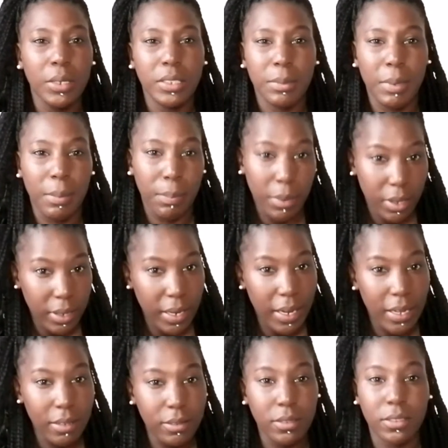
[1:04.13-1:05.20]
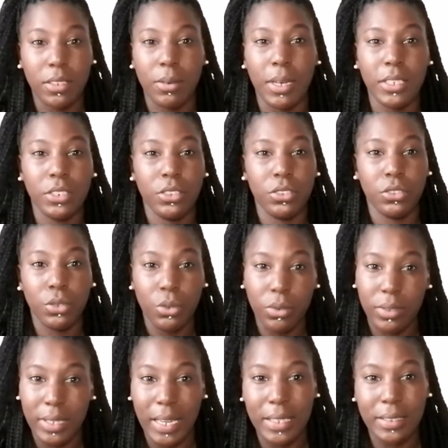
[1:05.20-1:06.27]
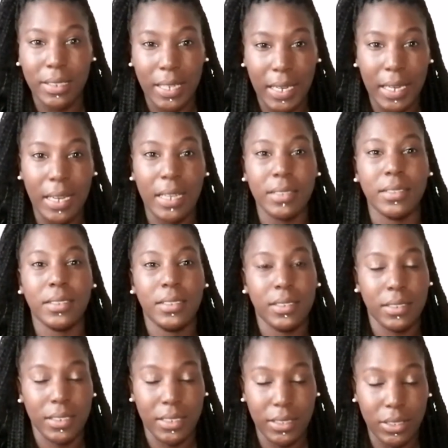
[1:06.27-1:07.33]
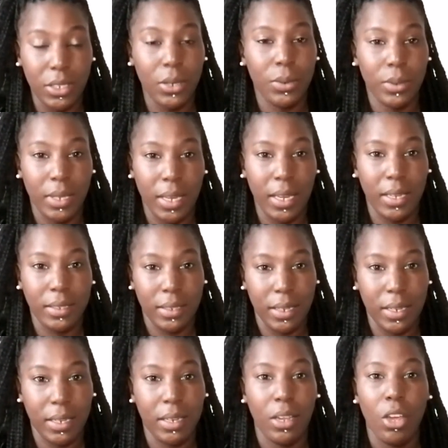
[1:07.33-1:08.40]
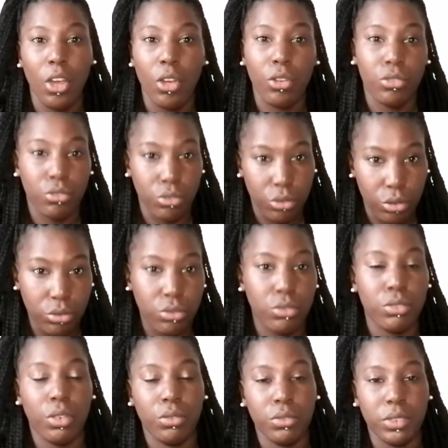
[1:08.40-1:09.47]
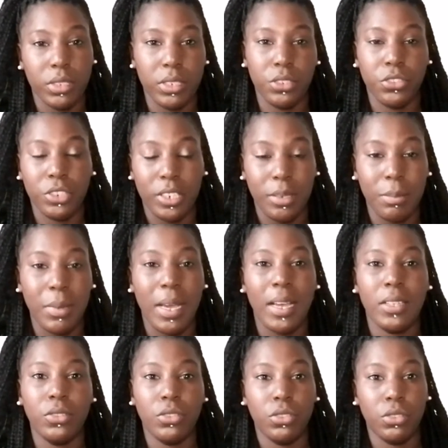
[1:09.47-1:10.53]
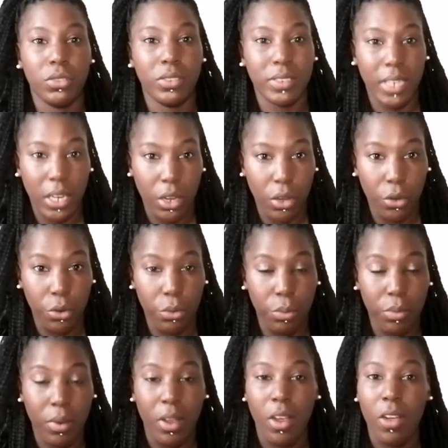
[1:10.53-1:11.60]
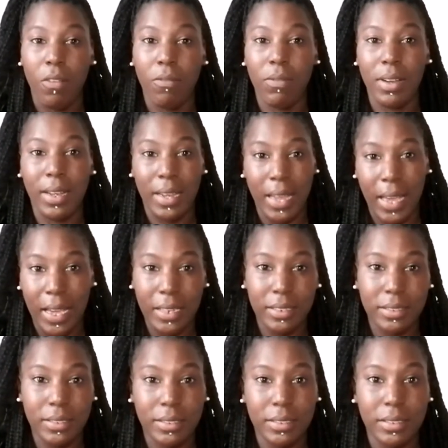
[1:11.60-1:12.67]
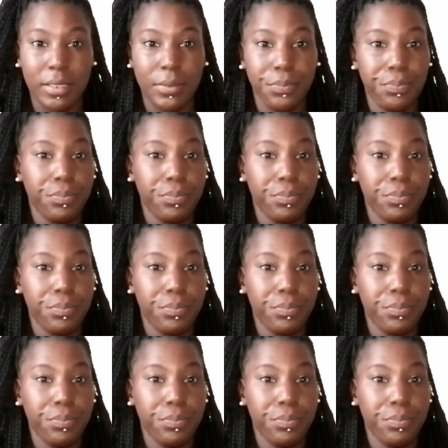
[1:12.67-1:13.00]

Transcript: I was a bit burnt out, so I took that day as in it's okay day not to go to the gym and to stay home, relax,